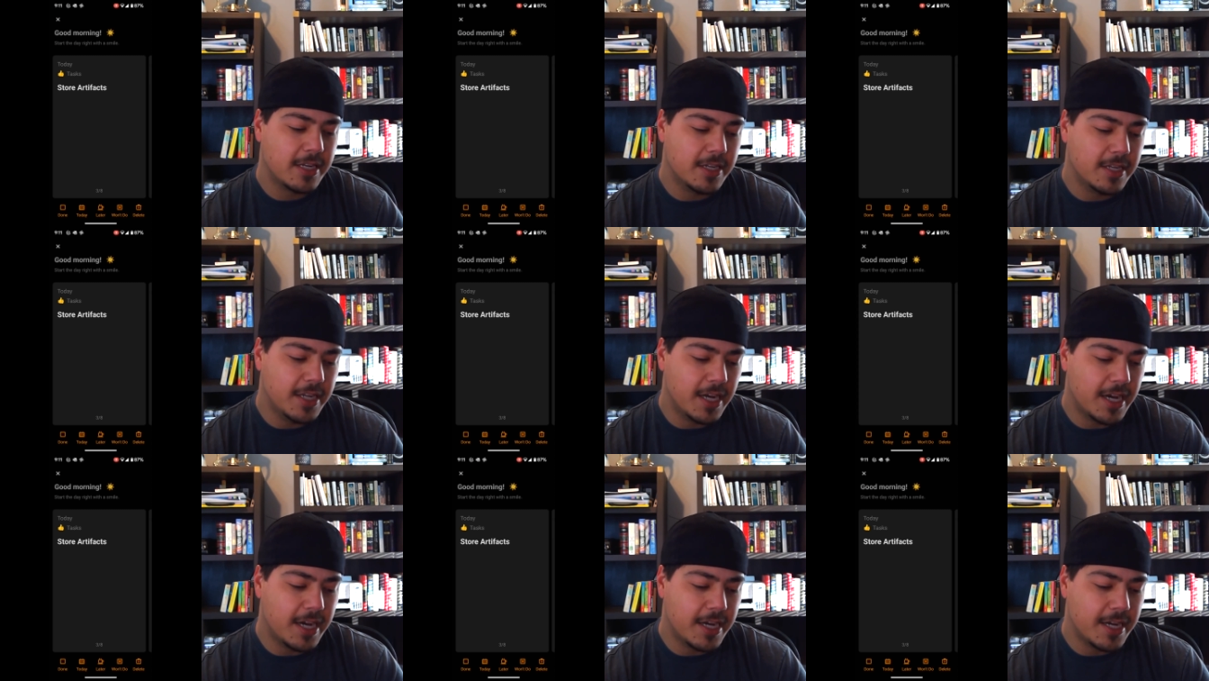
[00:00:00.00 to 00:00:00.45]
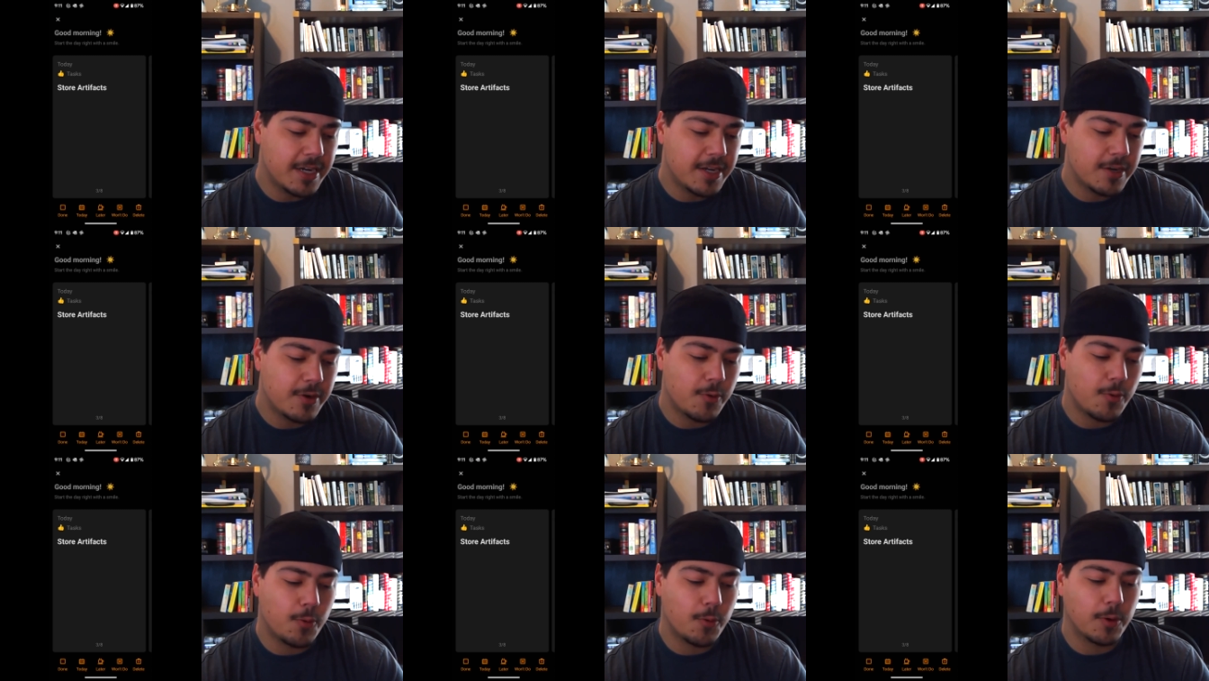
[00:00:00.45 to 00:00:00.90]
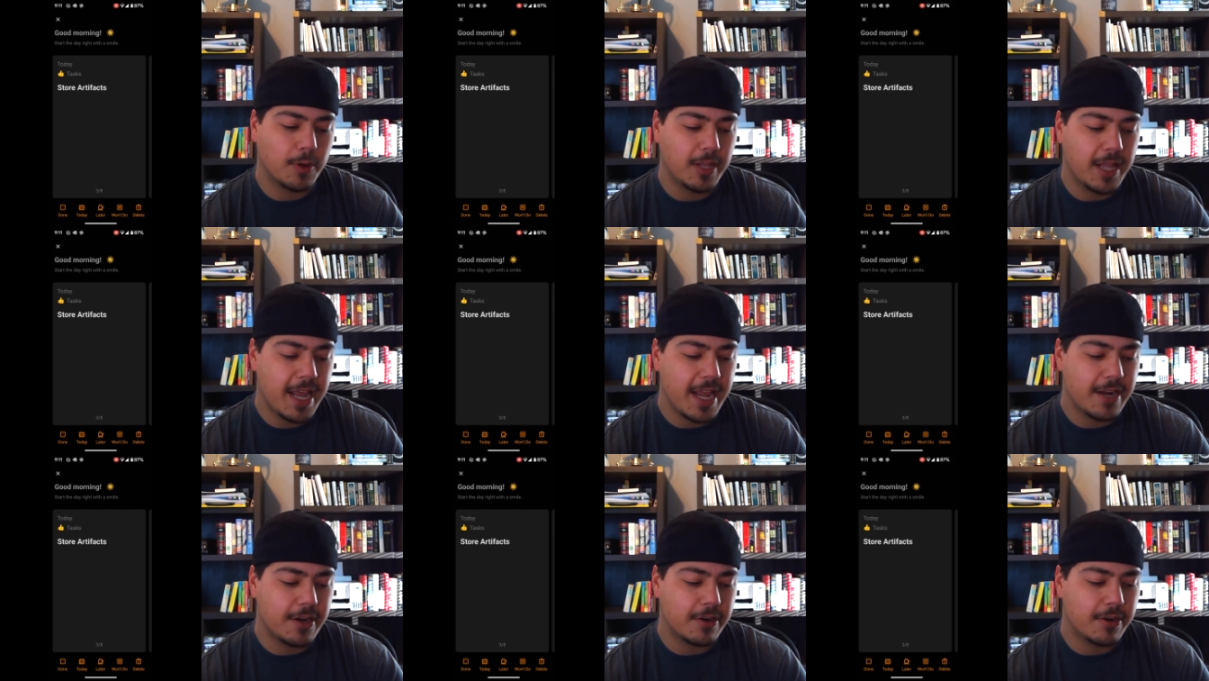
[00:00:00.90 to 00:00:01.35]
done or
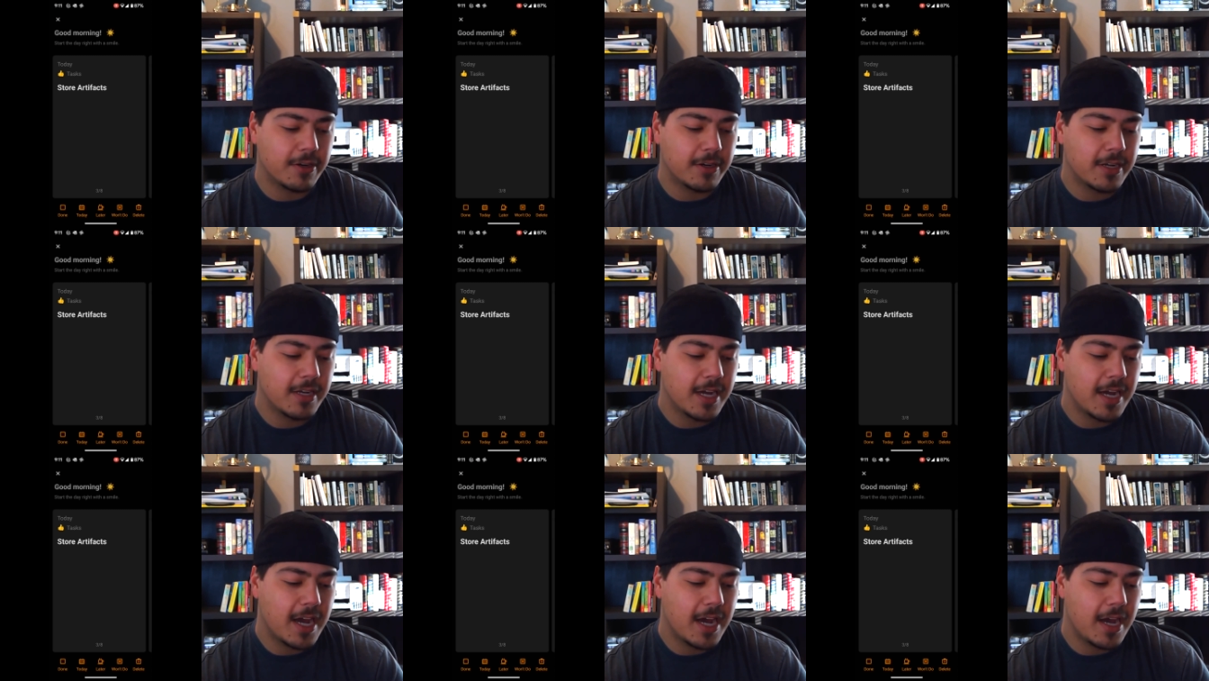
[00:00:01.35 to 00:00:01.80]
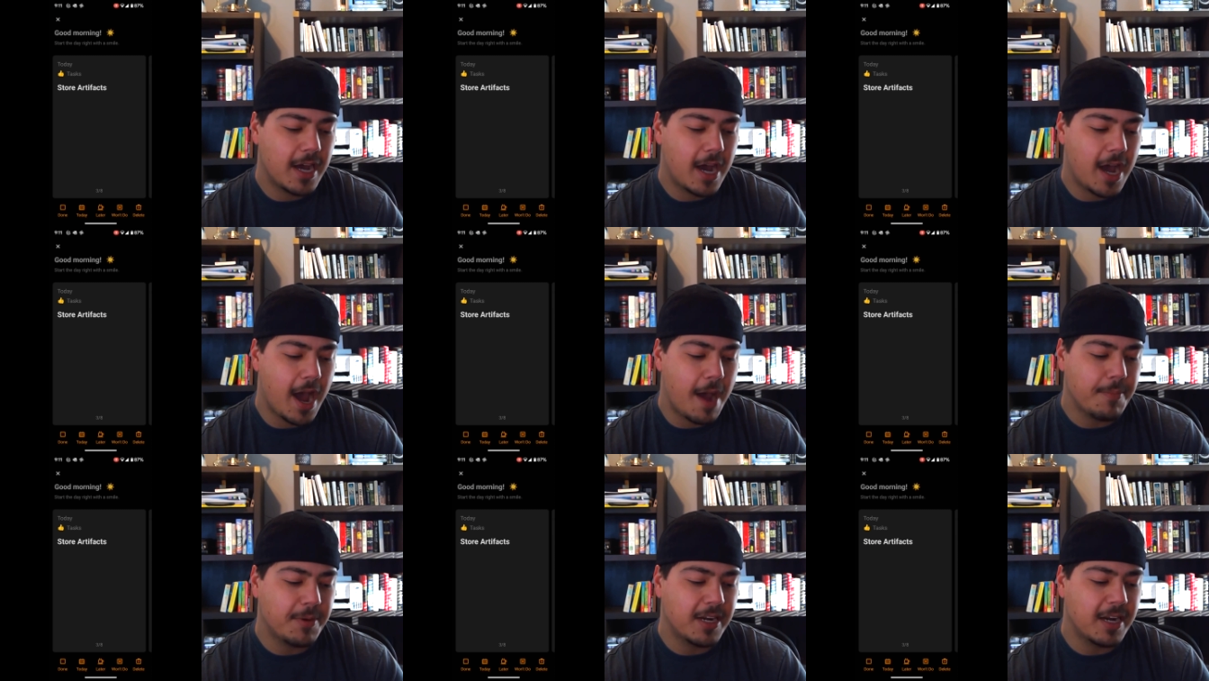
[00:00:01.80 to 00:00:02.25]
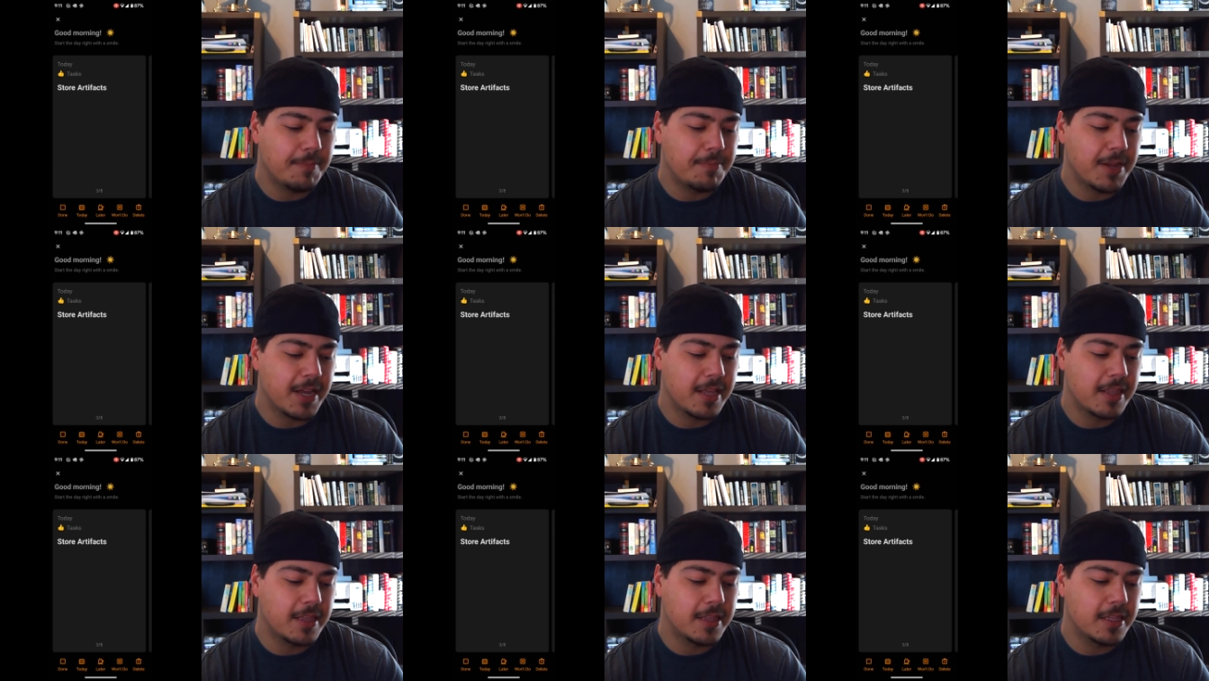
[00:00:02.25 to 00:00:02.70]
later, I'm going to
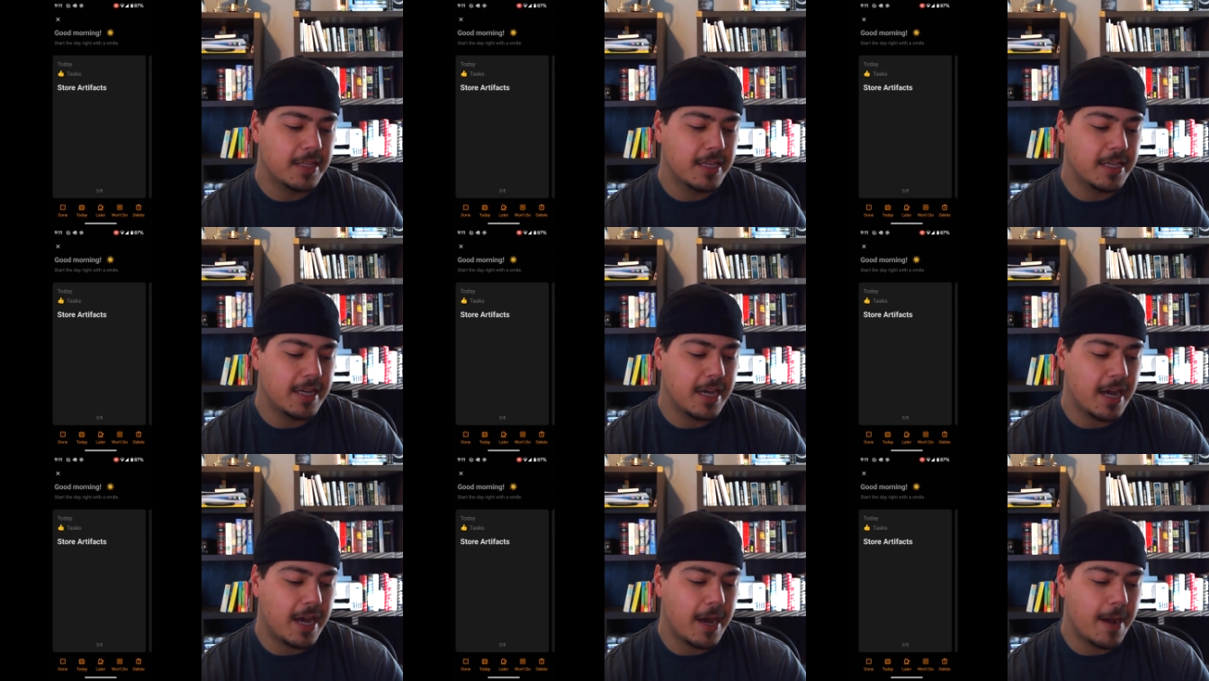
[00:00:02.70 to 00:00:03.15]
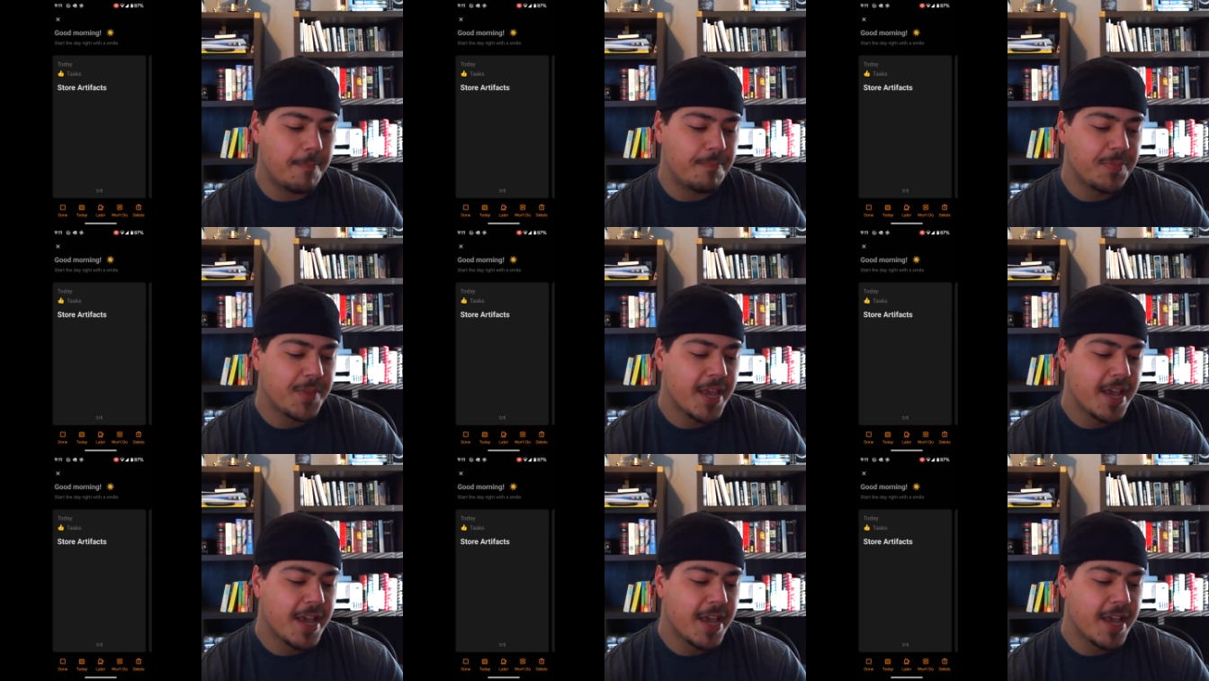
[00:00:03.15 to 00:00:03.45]
pick the